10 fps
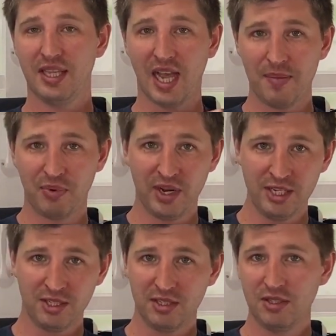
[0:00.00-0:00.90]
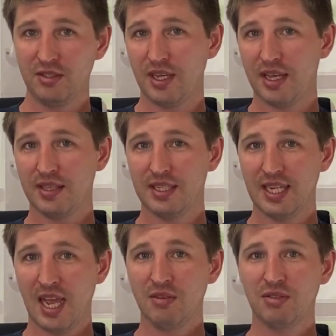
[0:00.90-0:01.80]
the operational and the
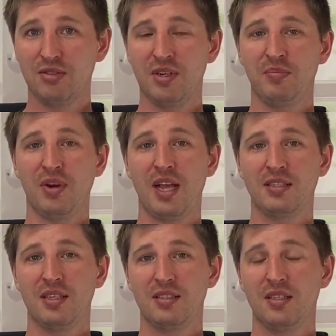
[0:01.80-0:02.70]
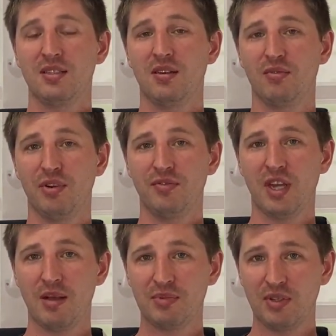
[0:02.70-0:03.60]
downstream processes of
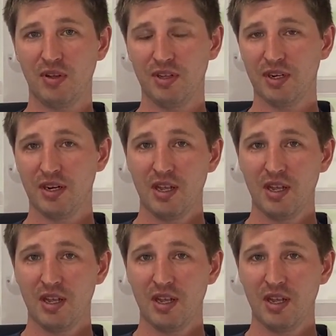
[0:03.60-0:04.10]
rooftop solar.